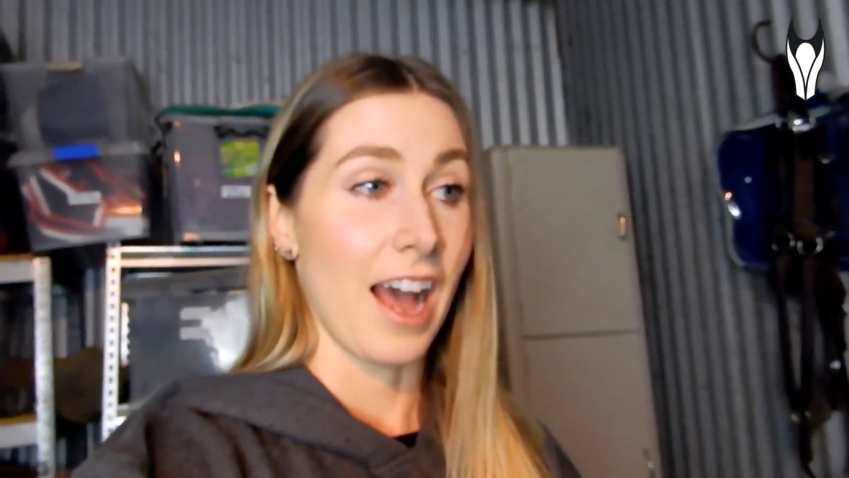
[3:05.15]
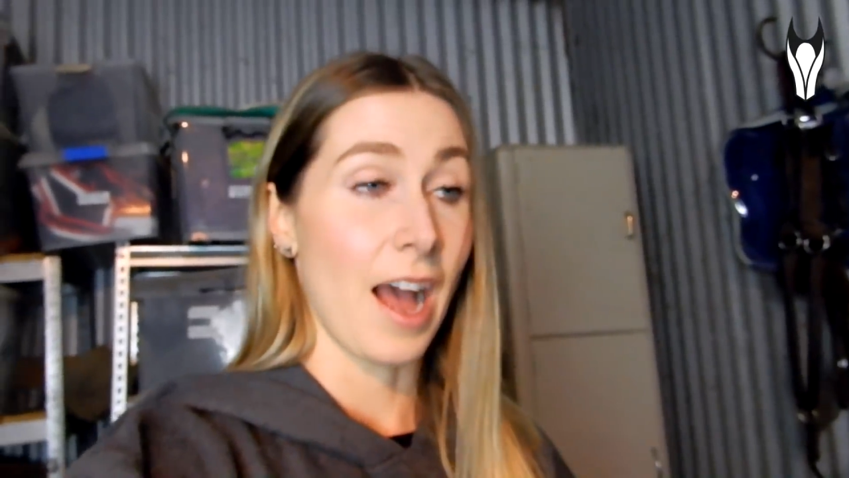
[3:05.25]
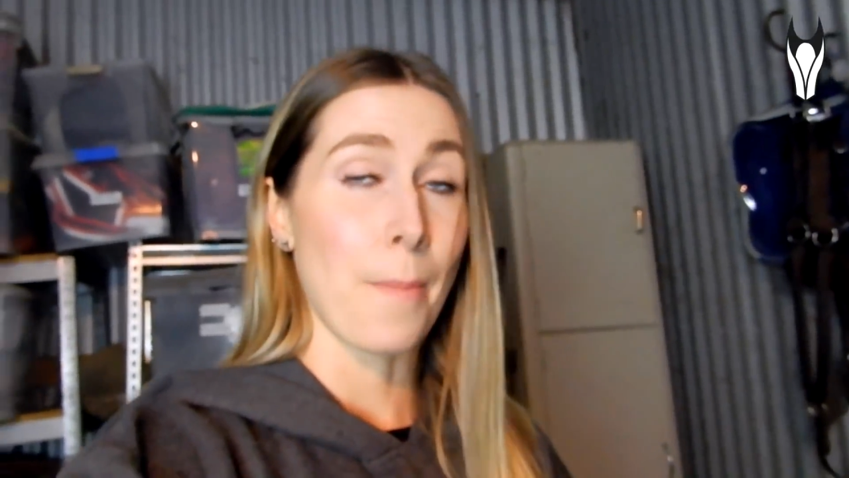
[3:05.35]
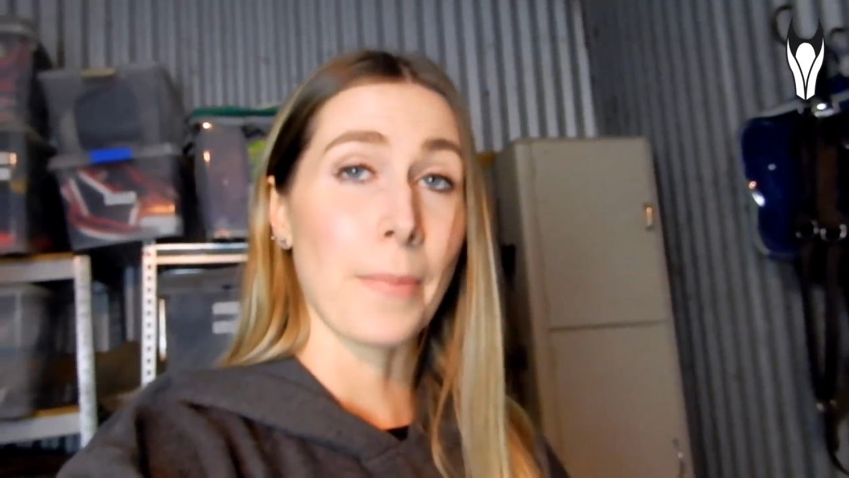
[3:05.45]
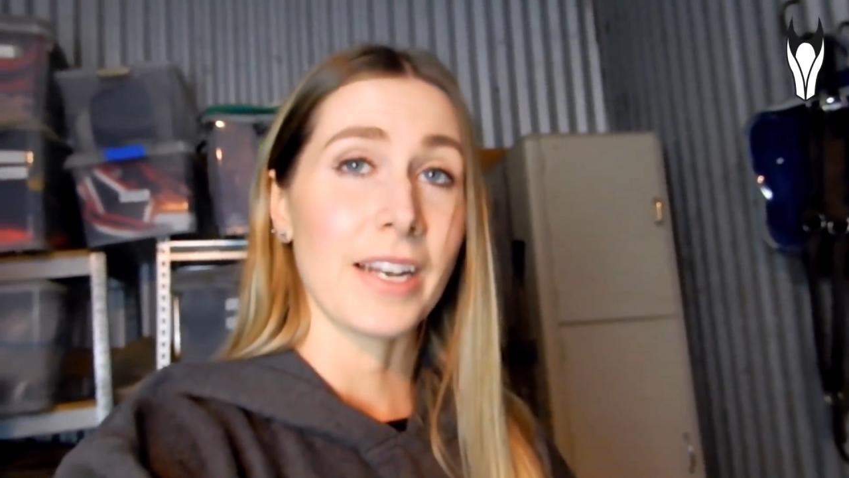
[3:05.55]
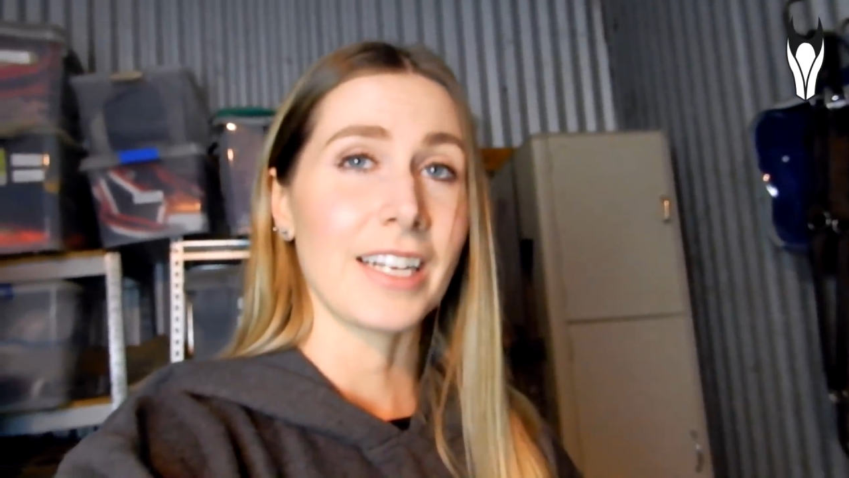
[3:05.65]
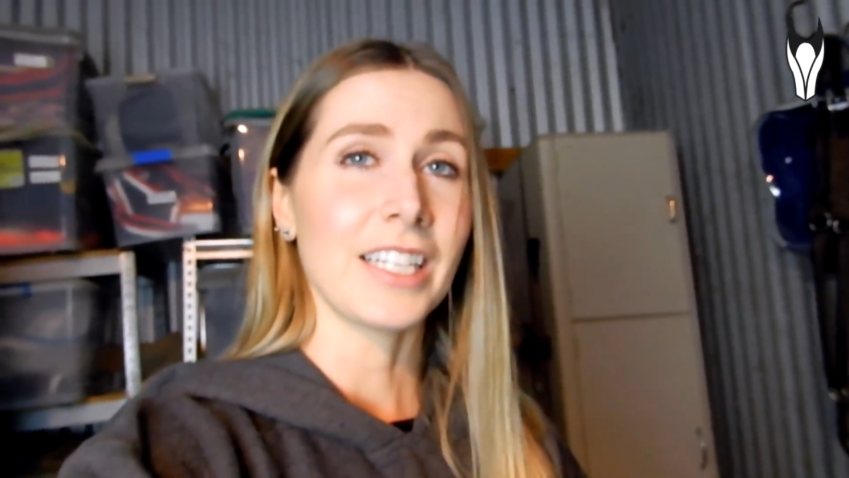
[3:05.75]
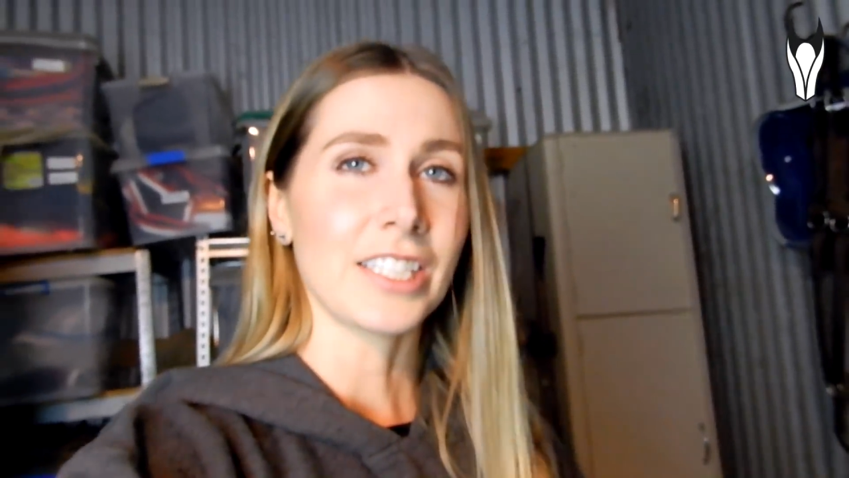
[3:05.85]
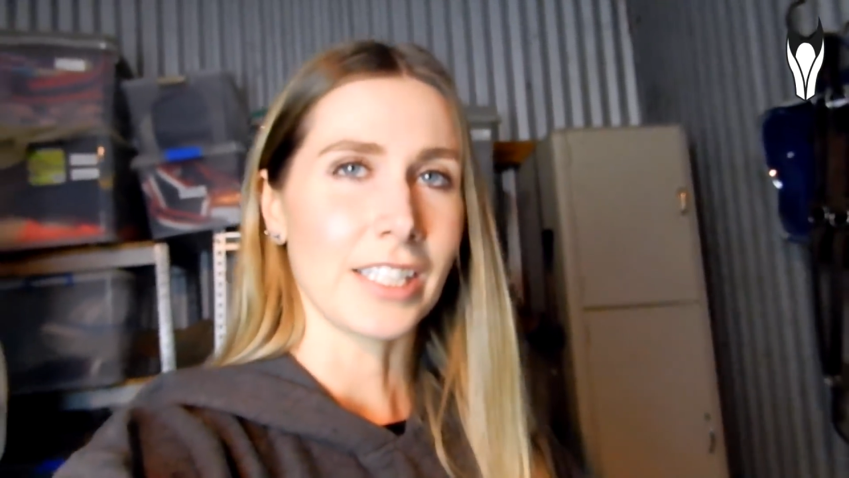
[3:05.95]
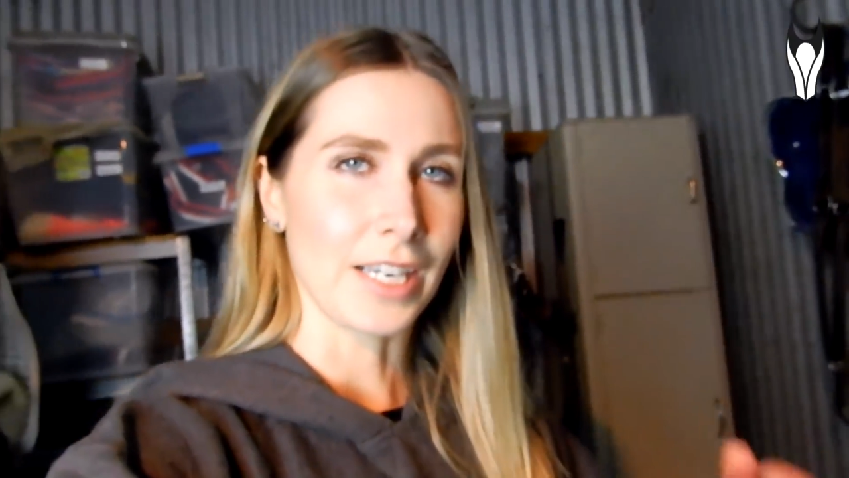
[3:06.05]
But
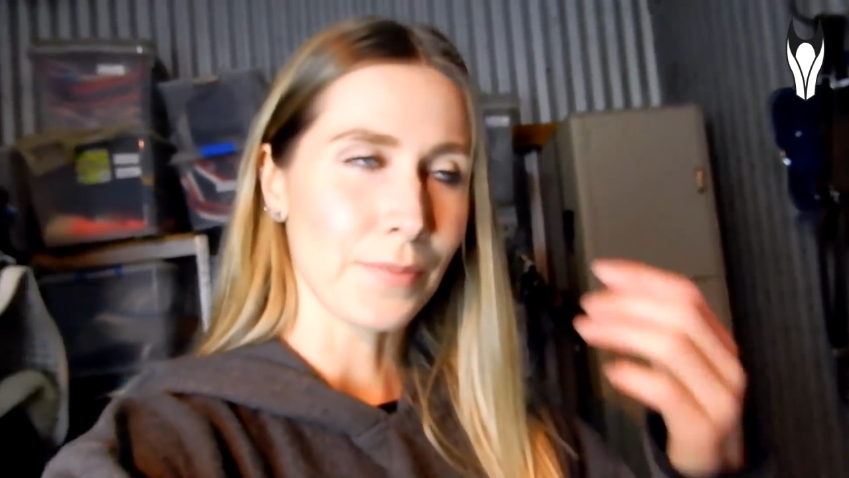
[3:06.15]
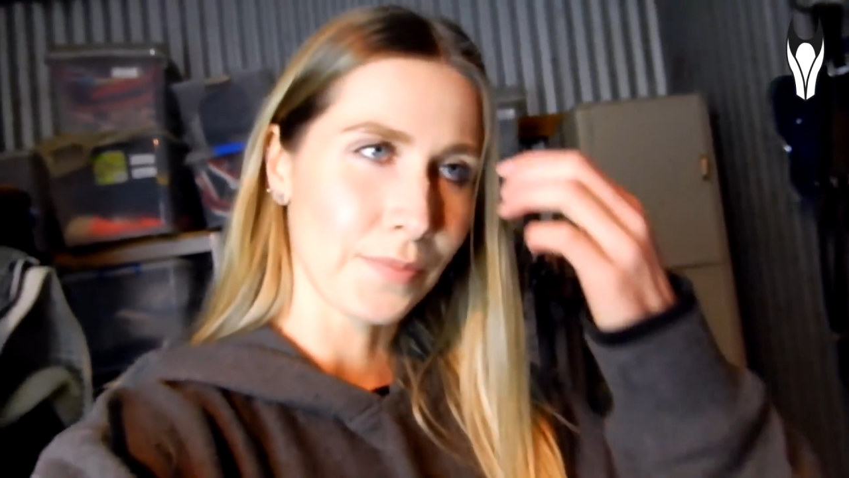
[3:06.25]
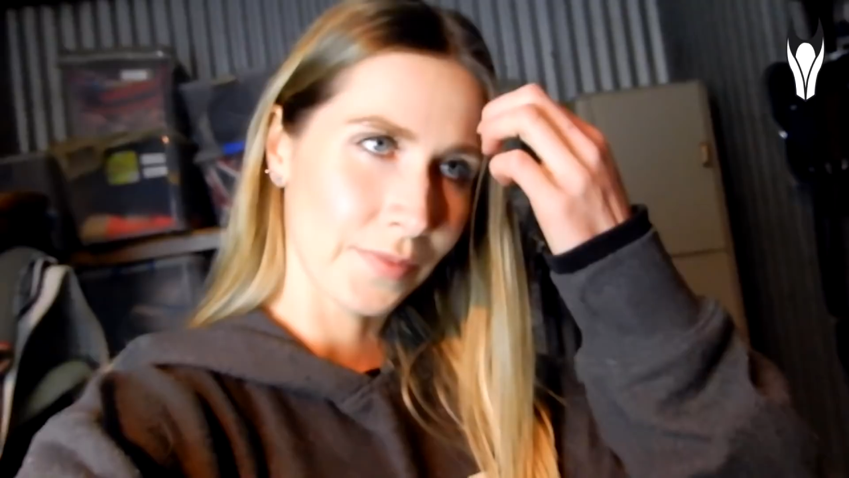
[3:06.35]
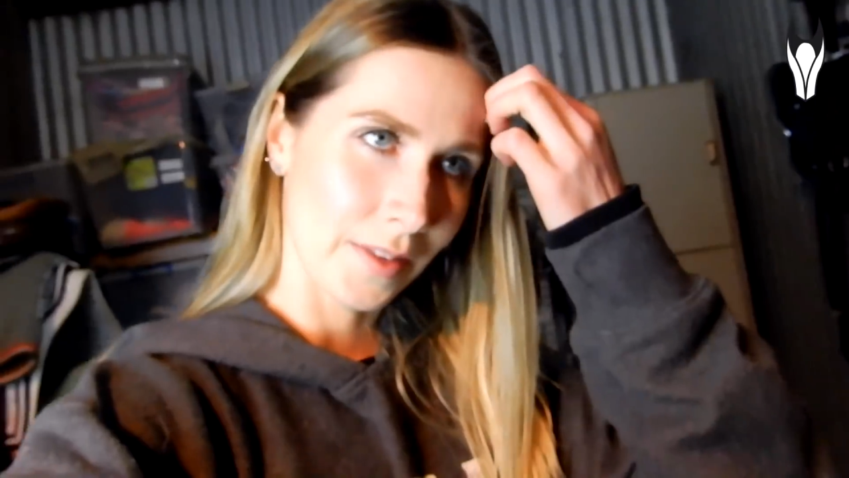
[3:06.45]
initially,